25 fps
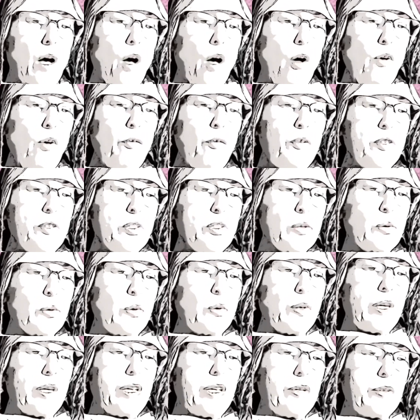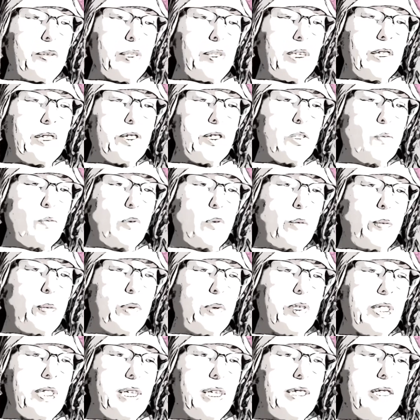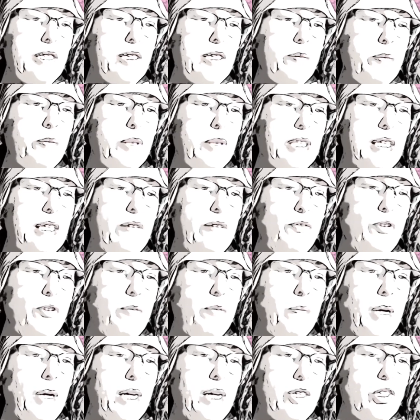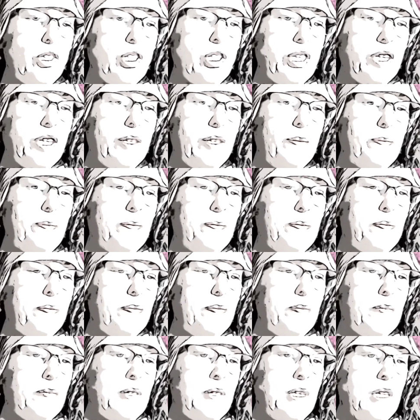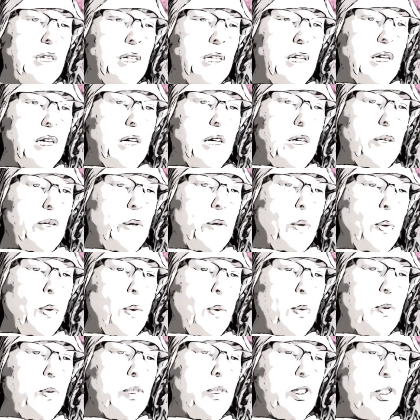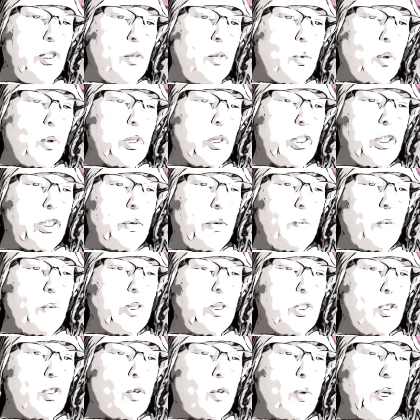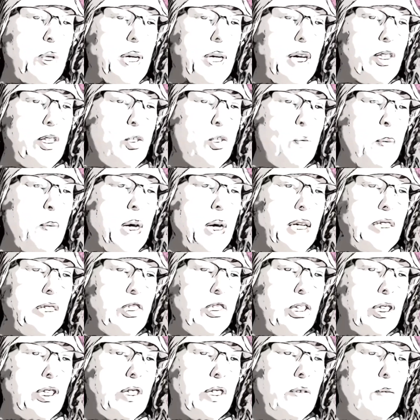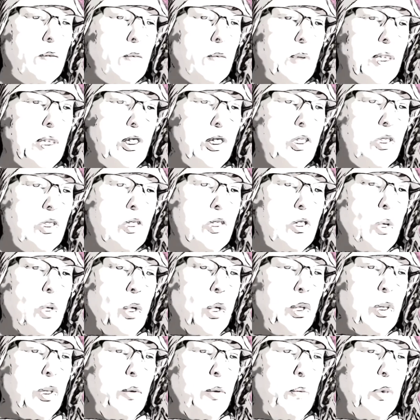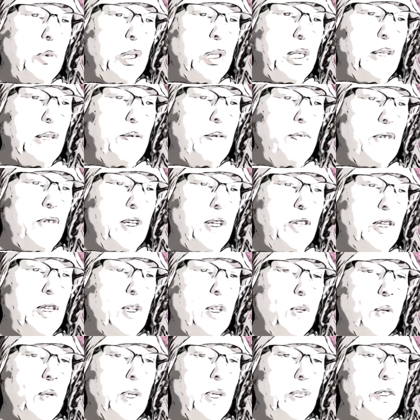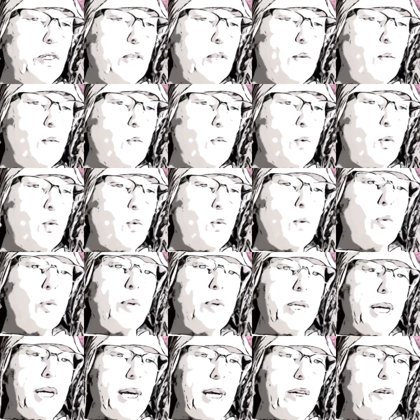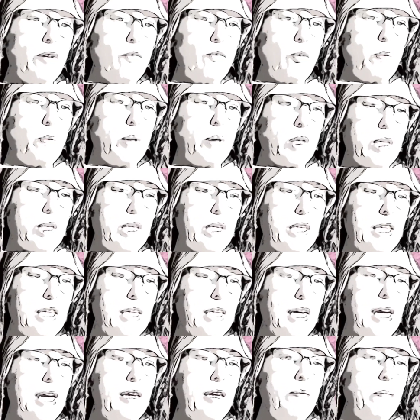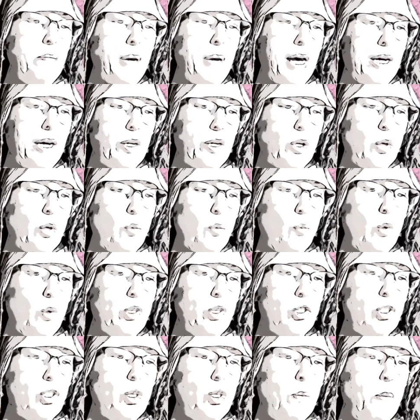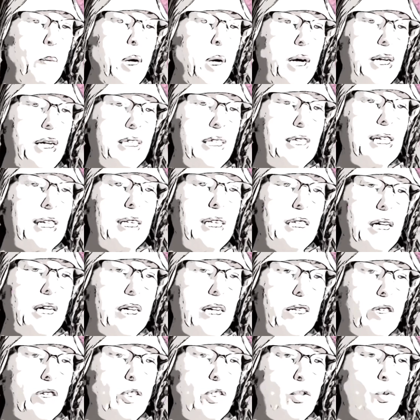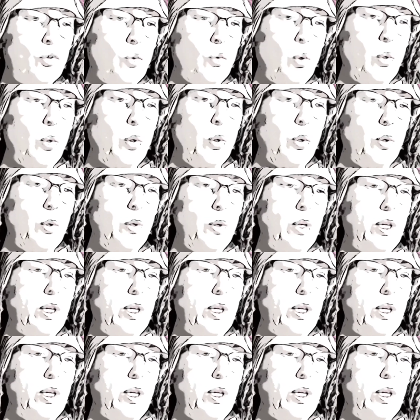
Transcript: All physical illness represents a belief in magic. The whole distortion which creates magic rests on the belief that there is a creative ability in matter which the mind cannot control.